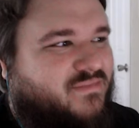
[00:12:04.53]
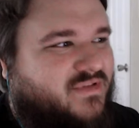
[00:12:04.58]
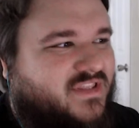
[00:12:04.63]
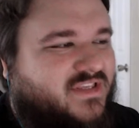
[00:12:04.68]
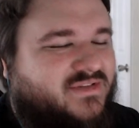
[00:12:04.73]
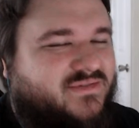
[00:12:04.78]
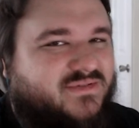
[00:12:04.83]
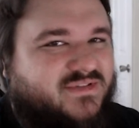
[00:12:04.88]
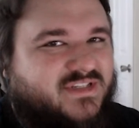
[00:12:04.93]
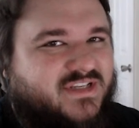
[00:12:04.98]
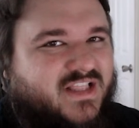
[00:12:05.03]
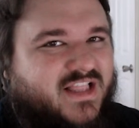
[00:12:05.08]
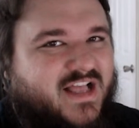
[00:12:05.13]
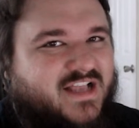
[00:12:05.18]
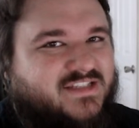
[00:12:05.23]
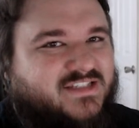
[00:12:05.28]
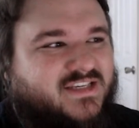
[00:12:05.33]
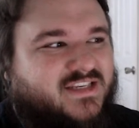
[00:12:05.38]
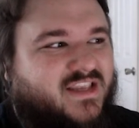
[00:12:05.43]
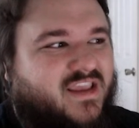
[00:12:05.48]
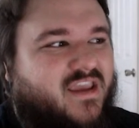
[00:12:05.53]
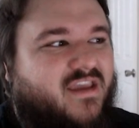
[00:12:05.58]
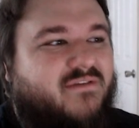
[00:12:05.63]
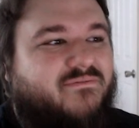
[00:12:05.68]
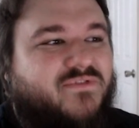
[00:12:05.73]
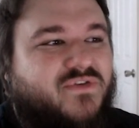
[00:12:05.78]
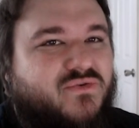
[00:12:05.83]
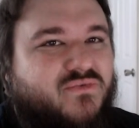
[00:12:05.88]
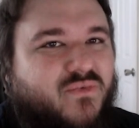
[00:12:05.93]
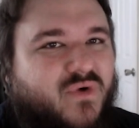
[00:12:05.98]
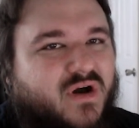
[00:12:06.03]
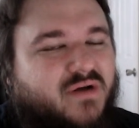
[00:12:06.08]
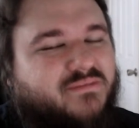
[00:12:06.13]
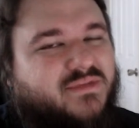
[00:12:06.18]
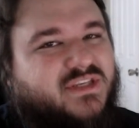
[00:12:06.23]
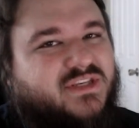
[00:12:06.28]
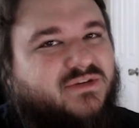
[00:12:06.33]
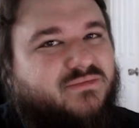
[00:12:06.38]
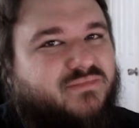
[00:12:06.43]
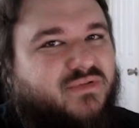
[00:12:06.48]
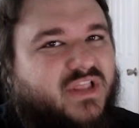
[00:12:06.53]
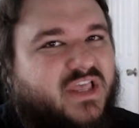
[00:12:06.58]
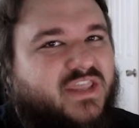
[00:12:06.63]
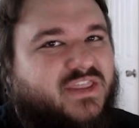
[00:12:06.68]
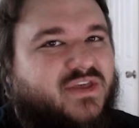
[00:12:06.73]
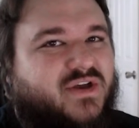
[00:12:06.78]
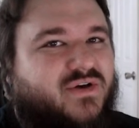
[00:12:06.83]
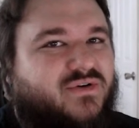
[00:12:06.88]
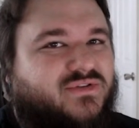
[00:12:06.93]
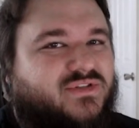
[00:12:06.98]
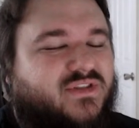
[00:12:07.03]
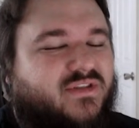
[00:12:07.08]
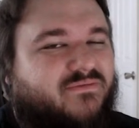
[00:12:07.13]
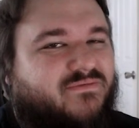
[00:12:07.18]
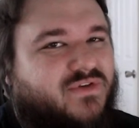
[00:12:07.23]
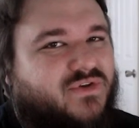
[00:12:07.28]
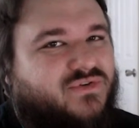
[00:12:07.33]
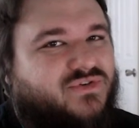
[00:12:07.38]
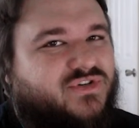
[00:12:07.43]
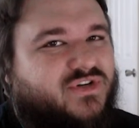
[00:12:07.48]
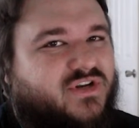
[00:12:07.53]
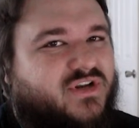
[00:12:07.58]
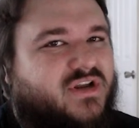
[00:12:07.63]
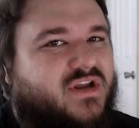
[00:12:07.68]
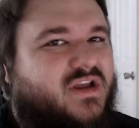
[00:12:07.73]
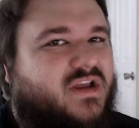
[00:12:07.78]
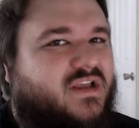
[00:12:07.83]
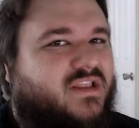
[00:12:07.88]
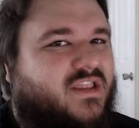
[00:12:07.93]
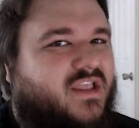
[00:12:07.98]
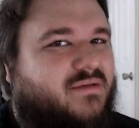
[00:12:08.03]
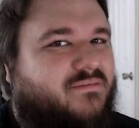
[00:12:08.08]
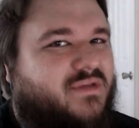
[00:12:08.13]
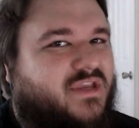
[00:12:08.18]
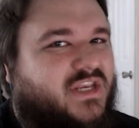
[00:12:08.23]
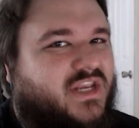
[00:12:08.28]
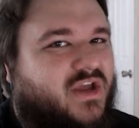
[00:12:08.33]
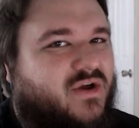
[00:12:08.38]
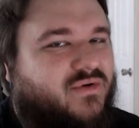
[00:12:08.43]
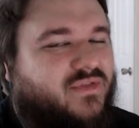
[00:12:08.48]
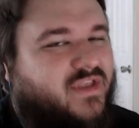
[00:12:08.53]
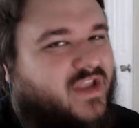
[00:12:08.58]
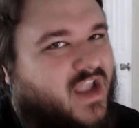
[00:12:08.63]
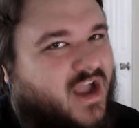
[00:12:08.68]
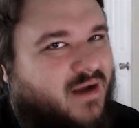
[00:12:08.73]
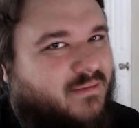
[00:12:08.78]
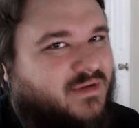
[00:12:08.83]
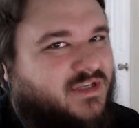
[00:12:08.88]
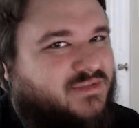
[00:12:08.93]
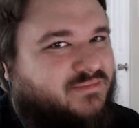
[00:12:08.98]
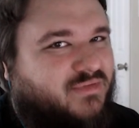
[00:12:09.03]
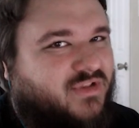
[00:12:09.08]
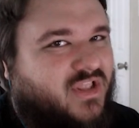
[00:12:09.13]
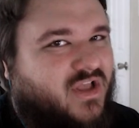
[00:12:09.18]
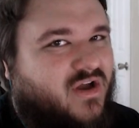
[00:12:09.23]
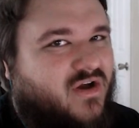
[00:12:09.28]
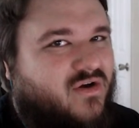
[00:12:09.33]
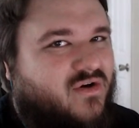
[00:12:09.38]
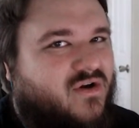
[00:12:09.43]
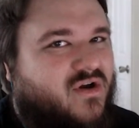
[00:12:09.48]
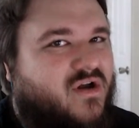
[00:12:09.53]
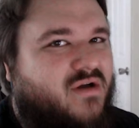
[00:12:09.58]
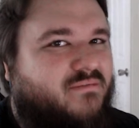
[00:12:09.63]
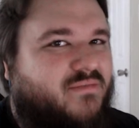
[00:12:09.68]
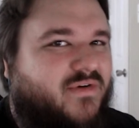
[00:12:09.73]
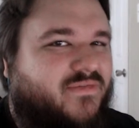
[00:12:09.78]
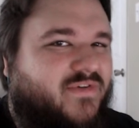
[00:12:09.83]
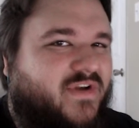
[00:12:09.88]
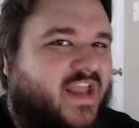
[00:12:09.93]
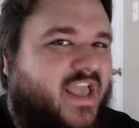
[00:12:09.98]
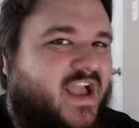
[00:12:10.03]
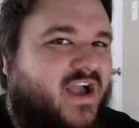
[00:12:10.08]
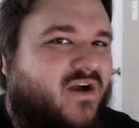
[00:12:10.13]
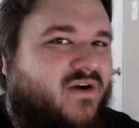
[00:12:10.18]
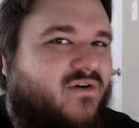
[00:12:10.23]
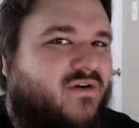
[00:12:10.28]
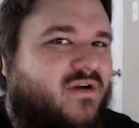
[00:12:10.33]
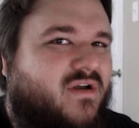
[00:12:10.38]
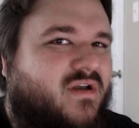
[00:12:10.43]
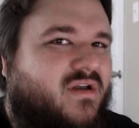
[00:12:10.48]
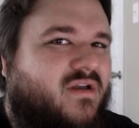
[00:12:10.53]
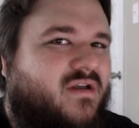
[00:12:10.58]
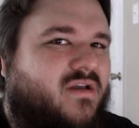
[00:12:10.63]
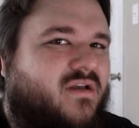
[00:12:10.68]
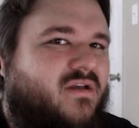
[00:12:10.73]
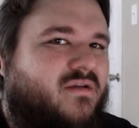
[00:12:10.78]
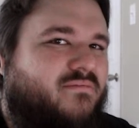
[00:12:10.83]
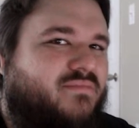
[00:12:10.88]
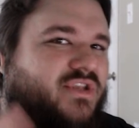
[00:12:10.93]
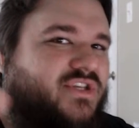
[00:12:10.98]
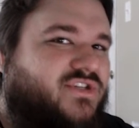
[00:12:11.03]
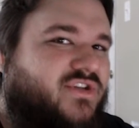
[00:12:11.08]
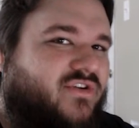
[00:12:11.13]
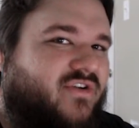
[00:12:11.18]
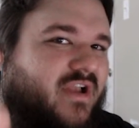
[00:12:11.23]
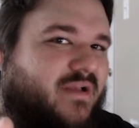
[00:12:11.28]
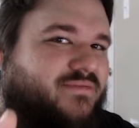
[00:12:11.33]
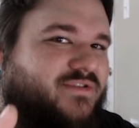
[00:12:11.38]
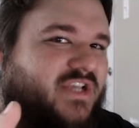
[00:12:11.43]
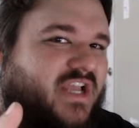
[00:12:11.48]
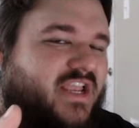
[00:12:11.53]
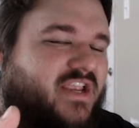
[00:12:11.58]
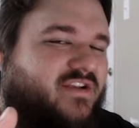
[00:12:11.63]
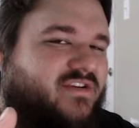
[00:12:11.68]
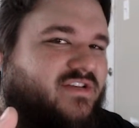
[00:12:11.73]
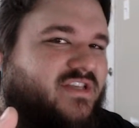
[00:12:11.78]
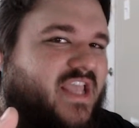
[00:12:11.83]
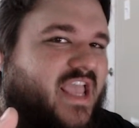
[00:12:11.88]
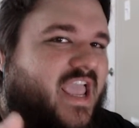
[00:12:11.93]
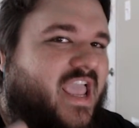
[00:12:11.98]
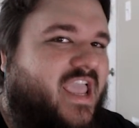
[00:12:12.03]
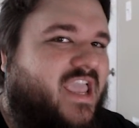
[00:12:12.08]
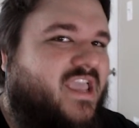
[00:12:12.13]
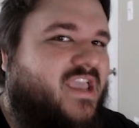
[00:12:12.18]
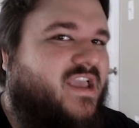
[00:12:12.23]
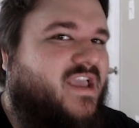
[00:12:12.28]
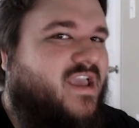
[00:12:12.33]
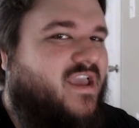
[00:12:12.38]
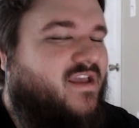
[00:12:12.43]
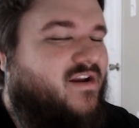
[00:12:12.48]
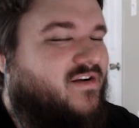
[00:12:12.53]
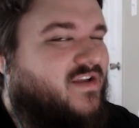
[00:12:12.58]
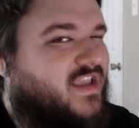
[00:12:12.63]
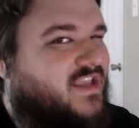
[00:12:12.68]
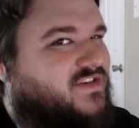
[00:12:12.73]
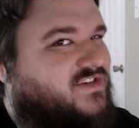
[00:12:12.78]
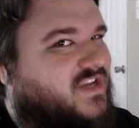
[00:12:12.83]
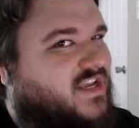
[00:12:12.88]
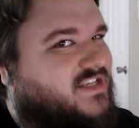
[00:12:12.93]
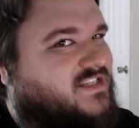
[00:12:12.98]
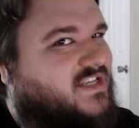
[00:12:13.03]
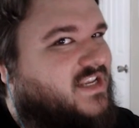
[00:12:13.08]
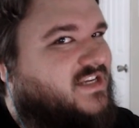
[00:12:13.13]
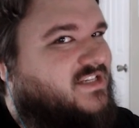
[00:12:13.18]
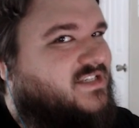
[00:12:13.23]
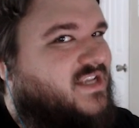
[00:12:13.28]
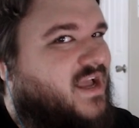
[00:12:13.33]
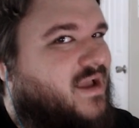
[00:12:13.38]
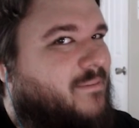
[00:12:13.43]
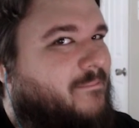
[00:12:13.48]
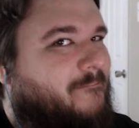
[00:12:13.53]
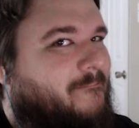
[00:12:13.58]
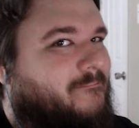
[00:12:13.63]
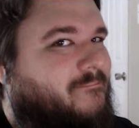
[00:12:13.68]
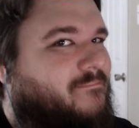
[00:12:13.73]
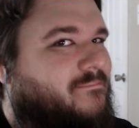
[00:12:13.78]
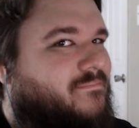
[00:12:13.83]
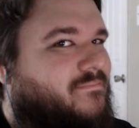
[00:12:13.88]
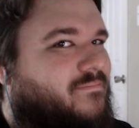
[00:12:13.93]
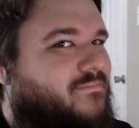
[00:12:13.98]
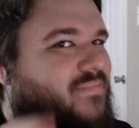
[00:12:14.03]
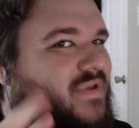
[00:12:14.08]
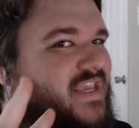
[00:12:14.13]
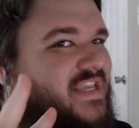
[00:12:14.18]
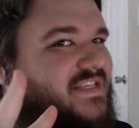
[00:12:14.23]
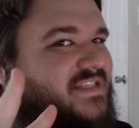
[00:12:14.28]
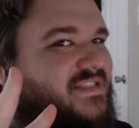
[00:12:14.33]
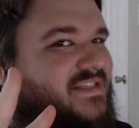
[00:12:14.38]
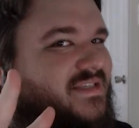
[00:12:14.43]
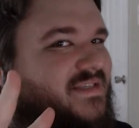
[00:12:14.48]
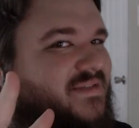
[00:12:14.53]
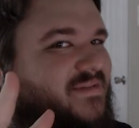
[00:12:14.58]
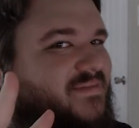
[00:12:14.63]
But this one's a classic. If you want me to play those in the future, let me know in the comments below. But for now, be sure to grab shine your day, and I'll catch you guys next time. Peace.